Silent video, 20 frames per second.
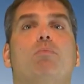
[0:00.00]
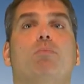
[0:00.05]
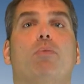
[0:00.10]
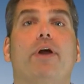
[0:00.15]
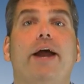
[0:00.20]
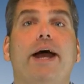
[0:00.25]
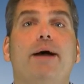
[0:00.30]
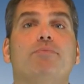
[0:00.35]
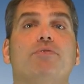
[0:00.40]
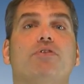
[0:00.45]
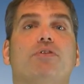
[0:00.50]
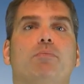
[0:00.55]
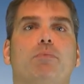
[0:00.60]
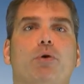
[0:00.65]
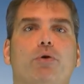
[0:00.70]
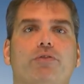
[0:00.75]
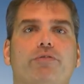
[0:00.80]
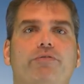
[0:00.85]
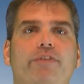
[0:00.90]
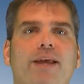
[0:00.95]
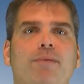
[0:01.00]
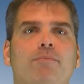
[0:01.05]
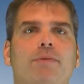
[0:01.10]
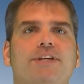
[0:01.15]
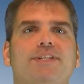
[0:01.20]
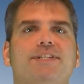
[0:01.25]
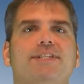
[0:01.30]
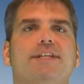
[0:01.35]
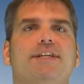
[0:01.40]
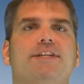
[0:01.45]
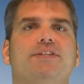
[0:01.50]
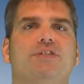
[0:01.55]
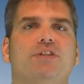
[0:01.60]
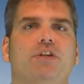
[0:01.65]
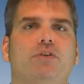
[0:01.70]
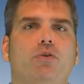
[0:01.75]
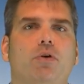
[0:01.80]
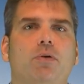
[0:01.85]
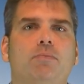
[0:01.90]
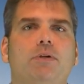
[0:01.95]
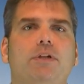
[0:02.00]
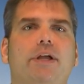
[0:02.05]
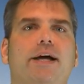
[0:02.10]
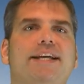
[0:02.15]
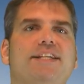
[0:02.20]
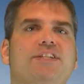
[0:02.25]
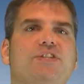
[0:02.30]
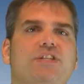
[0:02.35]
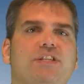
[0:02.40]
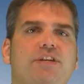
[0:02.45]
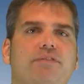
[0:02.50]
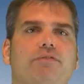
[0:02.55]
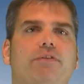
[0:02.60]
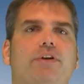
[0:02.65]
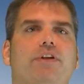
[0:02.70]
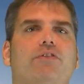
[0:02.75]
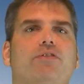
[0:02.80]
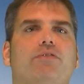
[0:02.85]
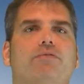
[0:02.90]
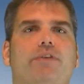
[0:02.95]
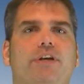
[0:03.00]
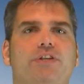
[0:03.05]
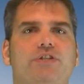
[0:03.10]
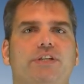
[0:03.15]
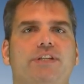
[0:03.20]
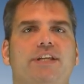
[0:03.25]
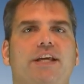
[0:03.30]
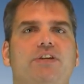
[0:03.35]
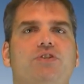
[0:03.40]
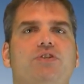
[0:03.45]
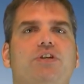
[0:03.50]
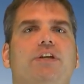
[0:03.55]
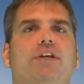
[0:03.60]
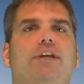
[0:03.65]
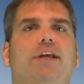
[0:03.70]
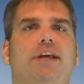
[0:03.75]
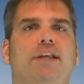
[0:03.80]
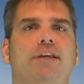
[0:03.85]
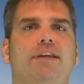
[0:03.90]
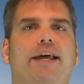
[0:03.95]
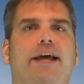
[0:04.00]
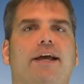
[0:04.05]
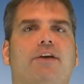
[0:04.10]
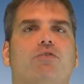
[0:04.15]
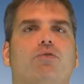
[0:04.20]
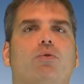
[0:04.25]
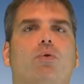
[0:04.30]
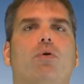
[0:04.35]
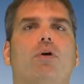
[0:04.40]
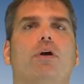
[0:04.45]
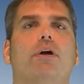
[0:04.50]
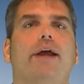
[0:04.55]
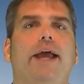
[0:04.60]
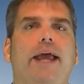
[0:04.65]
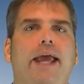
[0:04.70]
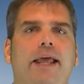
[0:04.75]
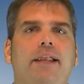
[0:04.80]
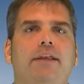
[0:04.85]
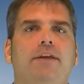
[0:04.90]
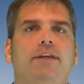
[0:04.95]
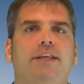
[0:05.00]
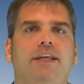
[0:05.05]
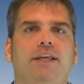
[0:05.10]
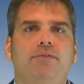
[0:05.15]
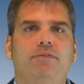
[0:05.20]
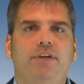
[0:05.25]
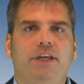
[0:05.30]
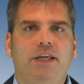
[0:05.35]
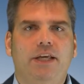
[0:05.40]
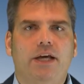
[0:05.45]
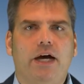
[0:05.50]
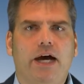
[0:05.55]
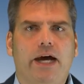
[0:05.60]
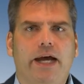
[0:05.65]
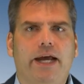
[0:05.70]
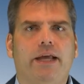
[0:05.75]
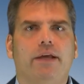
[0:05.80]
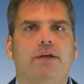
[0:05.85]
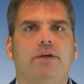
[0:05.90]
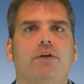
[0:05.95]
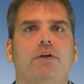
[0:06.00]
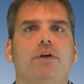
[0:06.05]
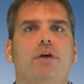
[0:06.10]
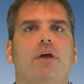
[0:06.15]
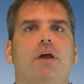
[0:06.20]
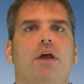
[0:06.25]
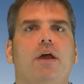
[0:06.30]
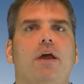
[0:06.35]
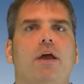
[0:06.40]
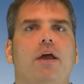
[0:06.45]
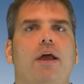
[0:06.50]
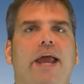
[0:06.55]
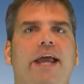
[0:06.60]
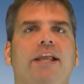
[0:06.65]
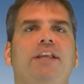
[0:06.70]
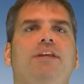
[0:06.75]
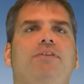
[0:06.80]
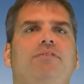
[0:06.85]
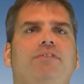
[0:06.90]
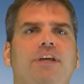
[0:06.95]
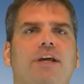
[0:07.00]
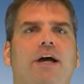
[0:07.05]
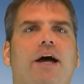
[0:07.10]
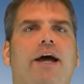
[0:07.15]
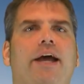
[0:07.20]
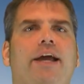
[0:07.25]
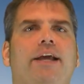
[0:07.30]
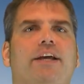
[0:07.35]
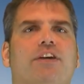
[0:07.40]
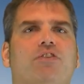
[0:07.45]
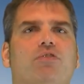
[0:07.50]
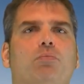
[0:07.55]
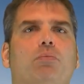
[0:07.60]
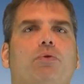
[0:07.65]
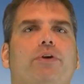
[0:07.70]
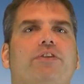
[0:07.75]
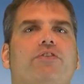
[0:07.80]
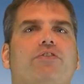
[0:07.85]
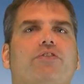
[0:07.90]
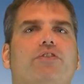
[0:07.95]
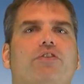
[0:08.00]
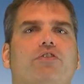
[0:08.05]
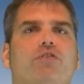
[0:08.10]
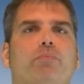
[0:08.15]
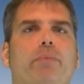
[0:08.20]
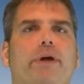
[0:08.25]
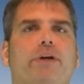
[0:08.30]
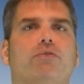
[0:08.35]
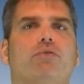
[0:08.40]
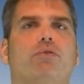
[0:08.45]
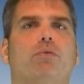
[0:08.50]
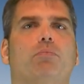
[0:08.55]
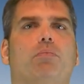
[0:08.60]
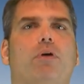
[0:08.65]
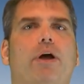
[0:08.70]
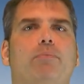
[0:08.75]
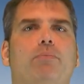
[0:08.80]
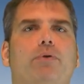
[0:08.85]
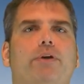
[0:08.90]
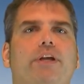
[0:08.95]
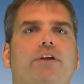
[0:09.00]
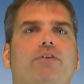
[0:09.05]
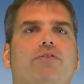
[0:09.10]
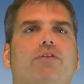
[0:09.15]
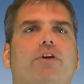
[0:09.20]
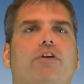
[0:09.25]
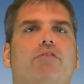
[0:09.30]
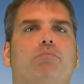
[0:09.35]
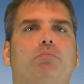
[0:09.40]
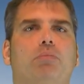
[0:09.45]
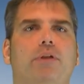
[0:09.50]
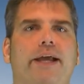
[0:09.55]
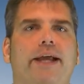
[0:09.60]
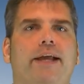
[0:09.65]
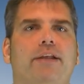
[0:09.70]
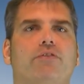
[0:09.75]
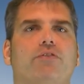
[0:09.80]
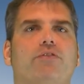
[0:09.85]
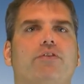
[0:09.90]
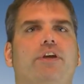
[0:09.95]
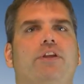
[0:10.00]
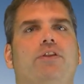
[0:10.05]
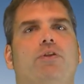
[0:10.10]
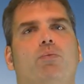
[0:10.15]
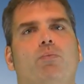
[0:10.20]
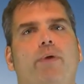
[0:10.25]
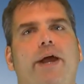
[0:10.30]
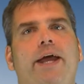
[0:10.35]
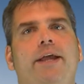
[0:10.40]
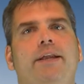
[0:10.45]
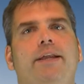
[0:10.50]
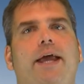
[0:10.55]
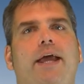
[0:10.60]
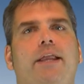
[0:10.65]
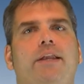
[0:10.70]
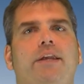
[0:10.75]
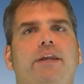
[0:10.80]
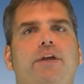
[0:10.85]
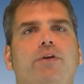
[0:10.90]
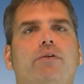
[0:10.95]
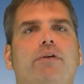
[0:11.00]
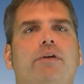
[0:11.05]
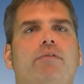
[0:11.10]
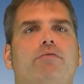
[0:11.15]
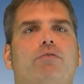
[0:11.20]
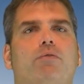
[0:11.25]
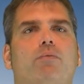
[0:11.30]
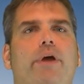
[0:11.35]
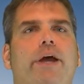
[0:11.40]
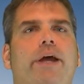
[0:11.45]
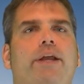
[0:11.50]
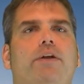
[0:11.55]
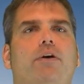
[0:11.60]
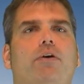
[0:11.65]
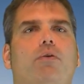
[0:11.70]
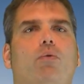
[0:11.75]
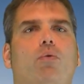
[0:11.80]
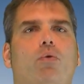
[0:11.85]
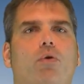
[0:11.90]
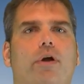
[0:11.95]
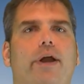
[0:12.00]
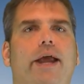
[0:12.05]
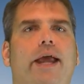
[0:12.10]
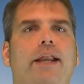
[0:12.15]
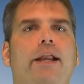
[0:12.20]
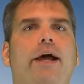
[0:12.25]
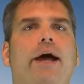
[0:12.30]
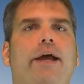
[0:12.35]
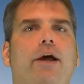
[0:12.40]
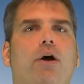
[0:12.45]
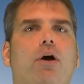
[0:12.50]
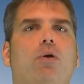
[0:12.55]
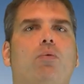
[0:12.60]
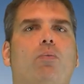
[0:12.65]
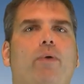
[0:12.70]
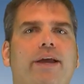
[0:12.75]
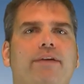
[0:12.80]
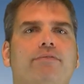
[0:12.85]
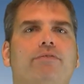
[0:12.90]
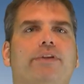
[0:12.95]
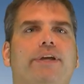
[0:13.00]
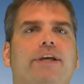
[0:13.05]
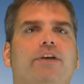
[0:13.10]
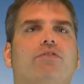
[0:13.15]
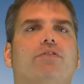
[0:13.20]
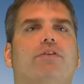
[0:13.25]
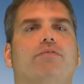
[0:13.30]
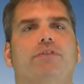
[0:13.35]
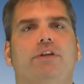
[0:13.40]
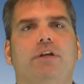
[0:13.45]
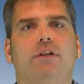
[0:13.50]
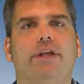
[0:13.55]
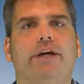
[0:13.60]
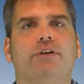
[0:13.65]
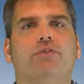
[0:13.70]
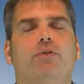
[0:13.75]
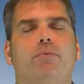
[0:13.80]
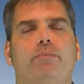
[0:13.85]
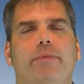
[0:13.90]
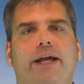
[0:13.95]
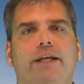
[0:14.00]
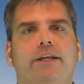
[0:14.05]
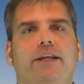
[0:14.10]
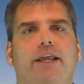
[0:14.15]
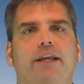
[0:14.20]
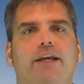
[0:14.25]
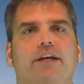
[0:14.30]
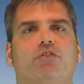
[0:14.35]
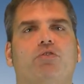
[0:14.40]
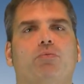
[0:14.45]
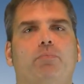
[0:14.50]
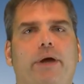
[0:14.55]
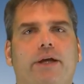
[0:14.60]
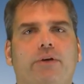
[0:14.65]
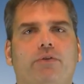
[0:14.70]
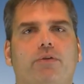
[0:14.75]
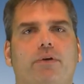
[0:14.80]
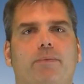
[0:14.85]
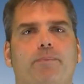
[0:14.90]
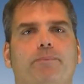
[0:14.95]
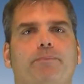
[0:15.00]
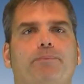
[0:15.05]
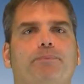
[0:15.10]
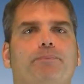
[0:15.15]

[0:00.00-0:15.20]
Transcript: Perhaps the most famous is the Normalized Difference Vegetation Index, or N D V I. N D V I exploits the spectral properties of plants in the red and near-infrared, or N I R, wavelengths of the electromagnetic spectrum.